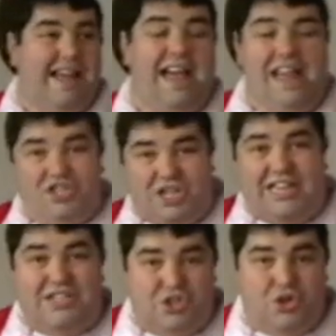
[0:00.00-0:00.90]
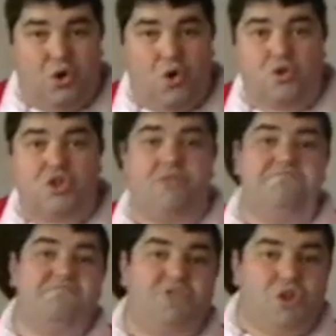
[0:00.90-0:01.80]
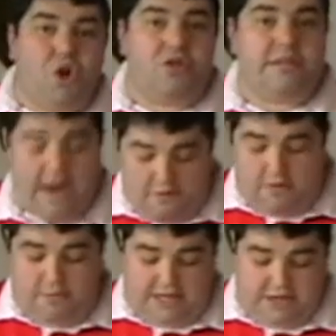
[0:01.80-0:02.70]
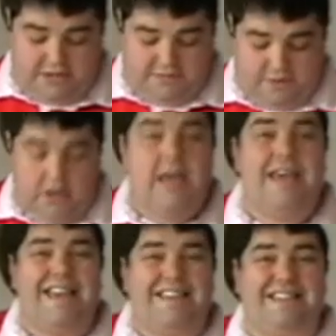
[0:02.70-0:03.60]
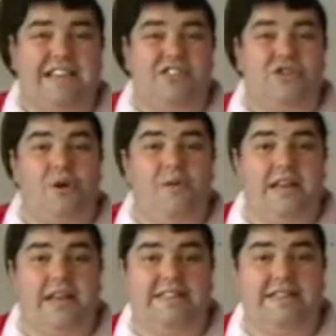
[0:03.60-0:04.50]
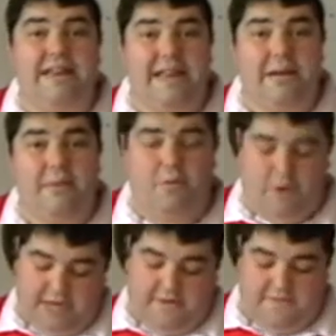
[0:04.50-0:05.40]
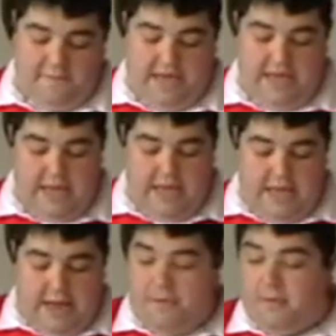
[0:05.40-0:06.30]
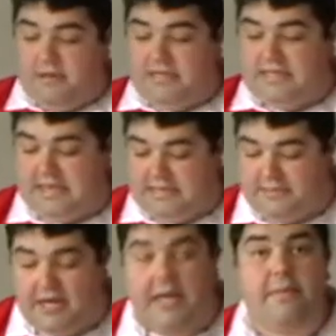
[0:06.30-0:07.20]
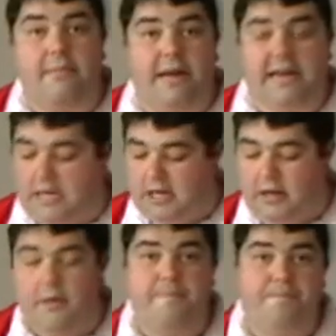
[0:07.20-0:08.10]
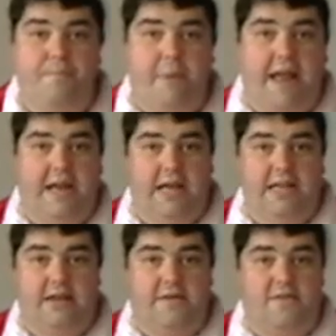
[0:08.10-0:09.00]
Actually, as a torch, it's not terribly useful. It's throwing the light a little bit wide for me. I probably stick to my little pen light that